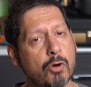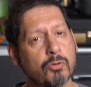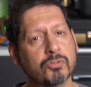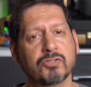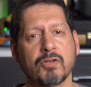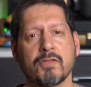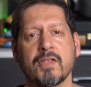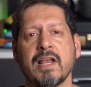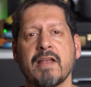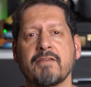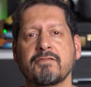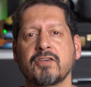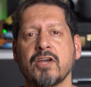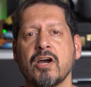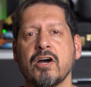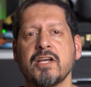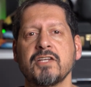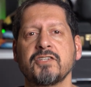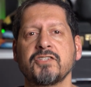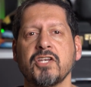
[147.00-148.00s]
Also on the left,
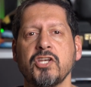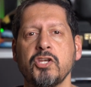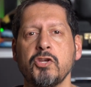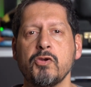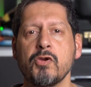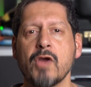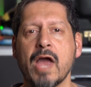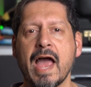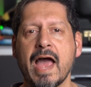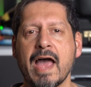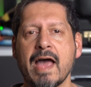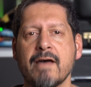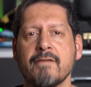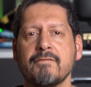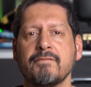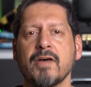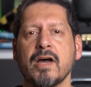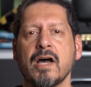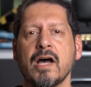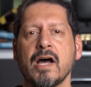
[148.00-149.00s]
guys, you have